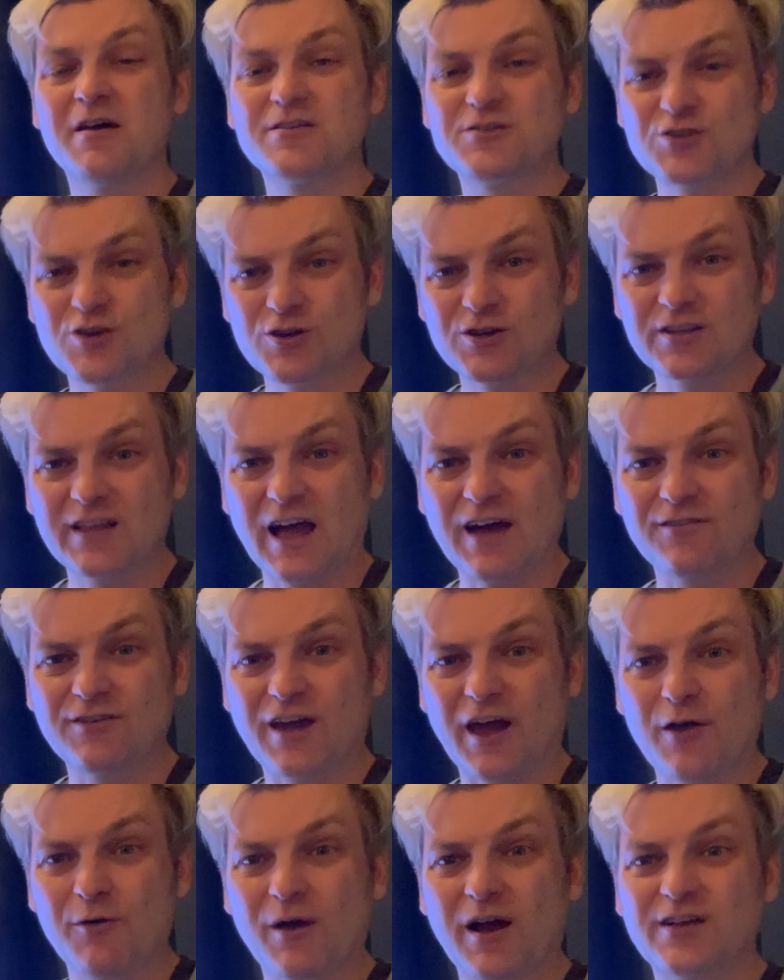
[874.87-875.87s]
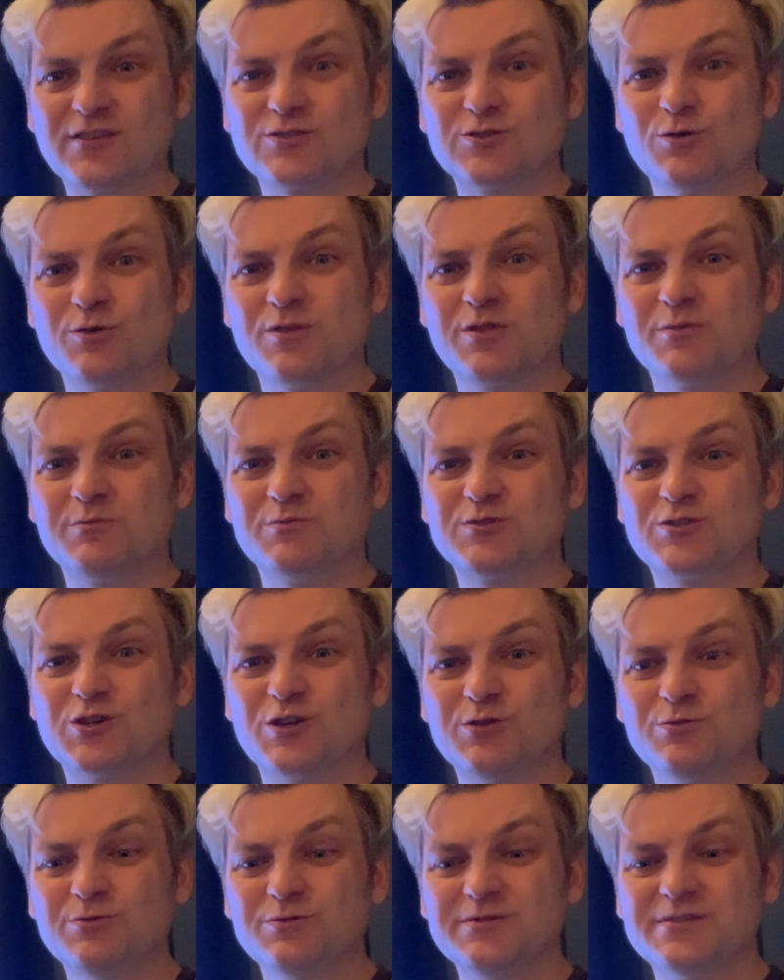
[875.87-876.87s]
You can have a go at doing them
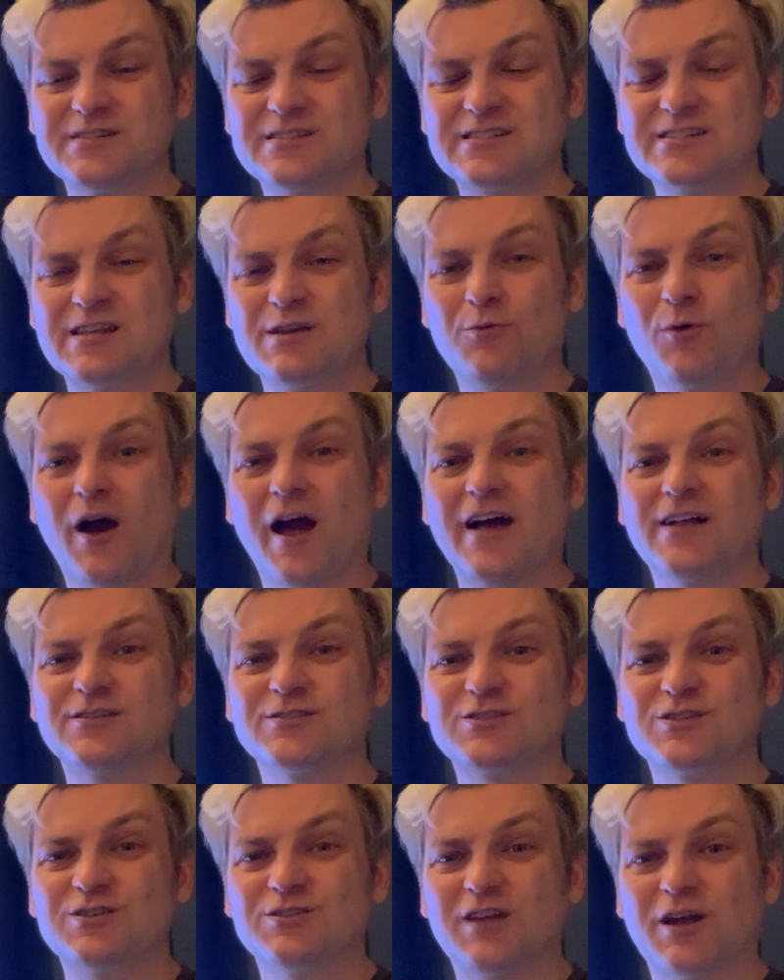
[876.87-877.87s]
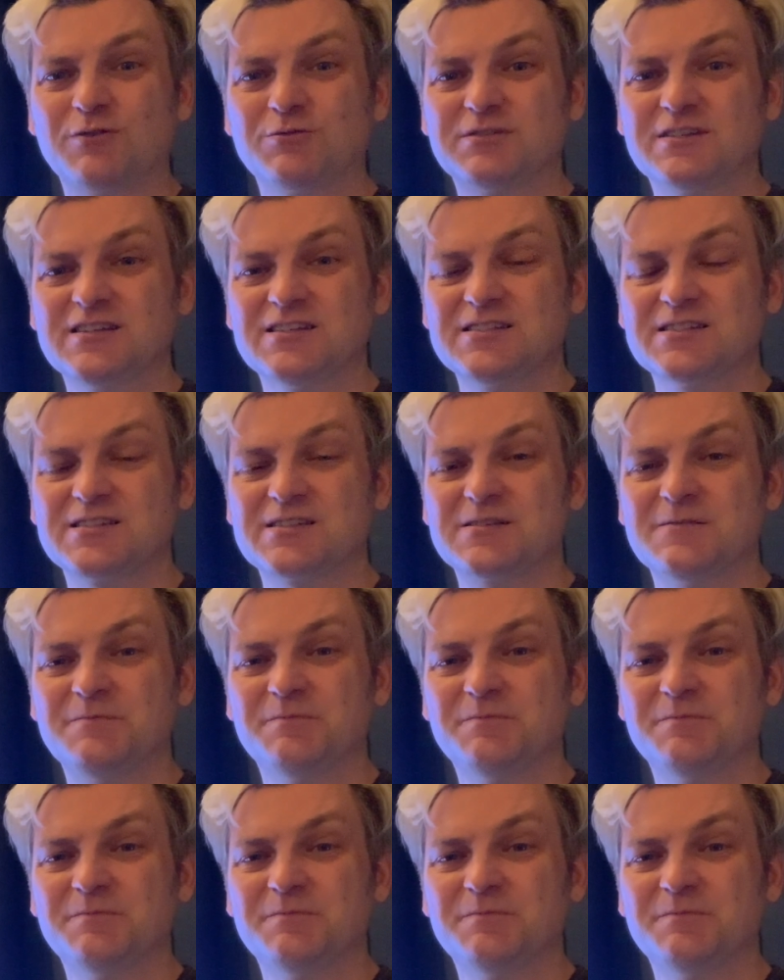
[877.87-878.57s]
too. See what else you notice.